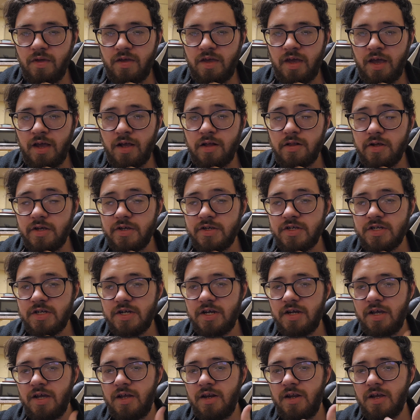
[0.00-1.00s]
English
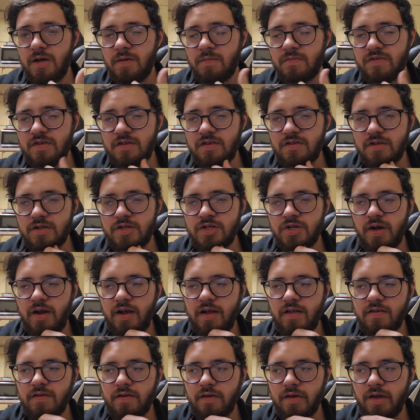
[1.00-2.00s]
idioms into
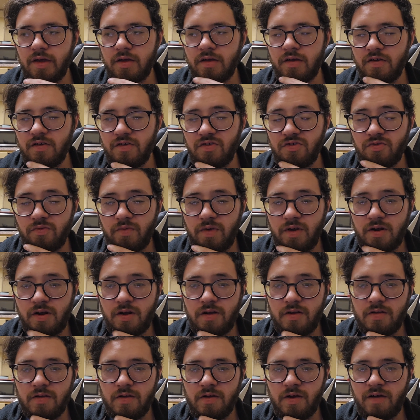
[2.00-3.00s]
Translate, because
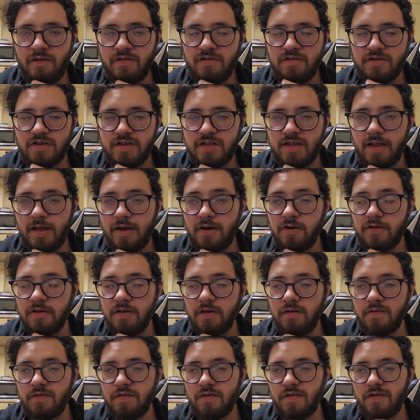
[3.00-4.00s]
obviously they don't
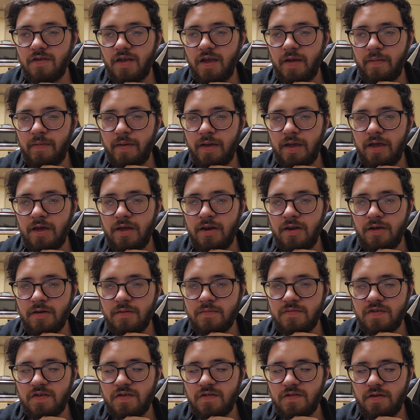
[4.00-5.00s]
use the same
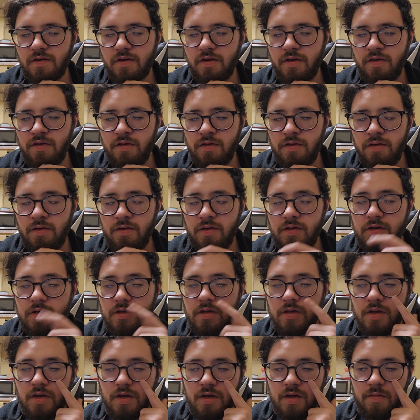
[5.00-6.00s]
idioms as us.
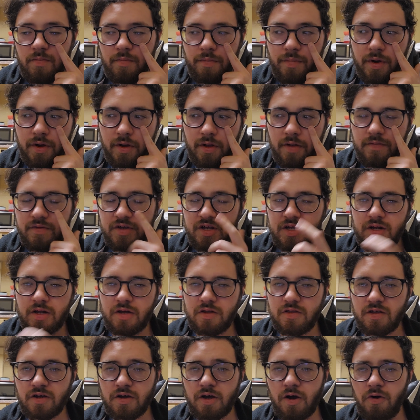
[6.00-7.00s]
But
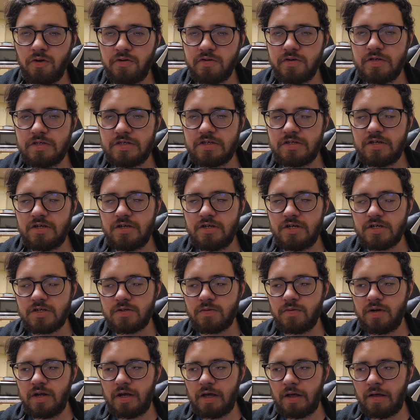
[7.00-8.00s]
the goal is you
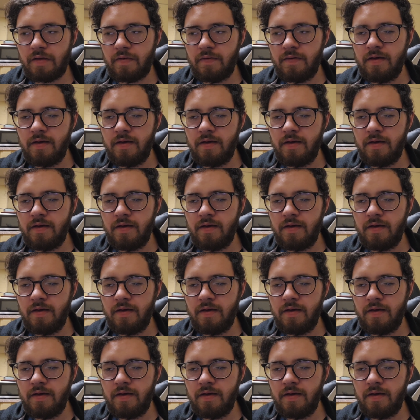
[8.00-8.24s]
just want to